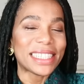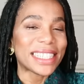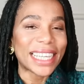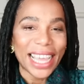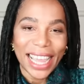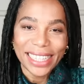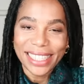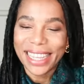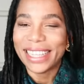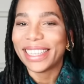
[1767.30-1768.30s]
is the
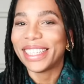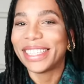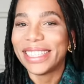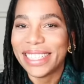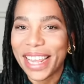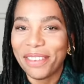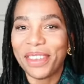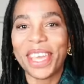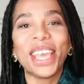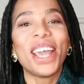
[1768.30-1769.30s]
Kate in the
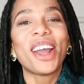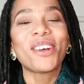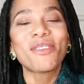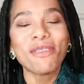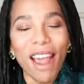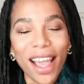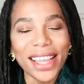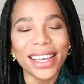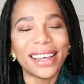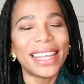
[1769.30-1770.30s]
Navy
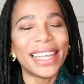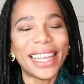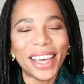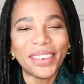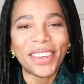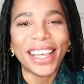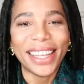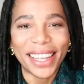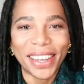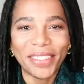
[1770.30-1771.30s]
croc love
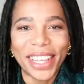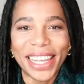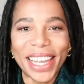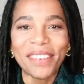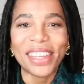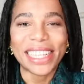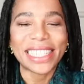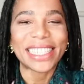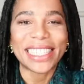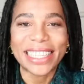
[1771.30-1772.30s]
love love it
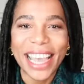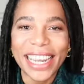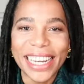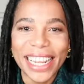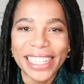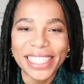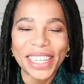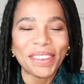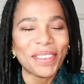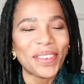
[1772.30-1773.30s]
it's the nine inch
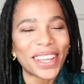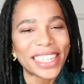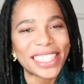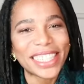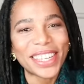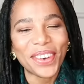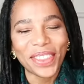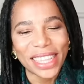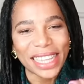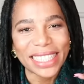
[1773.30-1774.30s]
if you wanted to
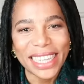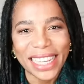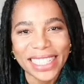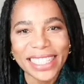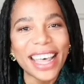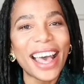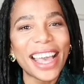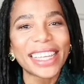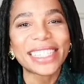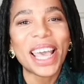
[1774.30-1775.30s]
know the exact
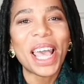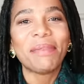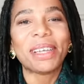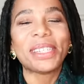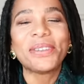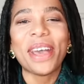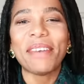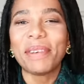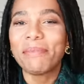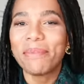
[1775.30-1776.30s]
size but do
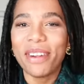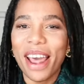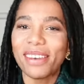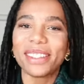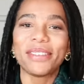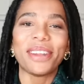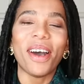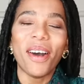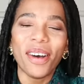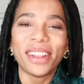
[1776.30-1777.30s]
have a browse of
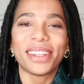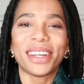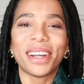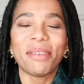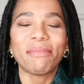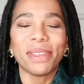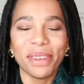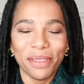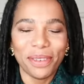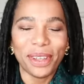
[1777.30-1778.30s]
all their
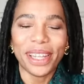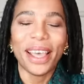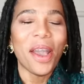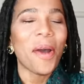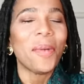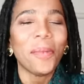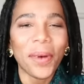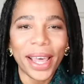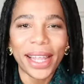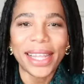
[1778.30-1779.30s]
beautiful
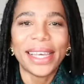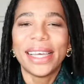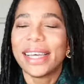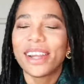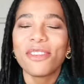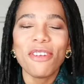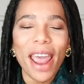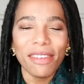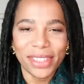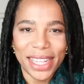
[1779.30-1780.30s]
well
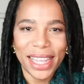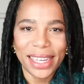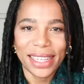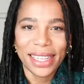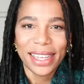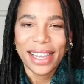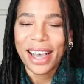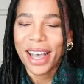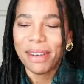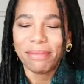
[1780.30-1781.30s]
crafted
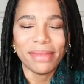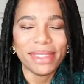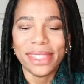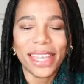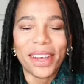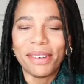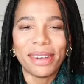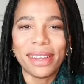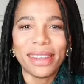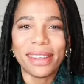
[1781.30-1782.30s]
um you
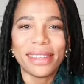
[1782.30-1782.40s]
know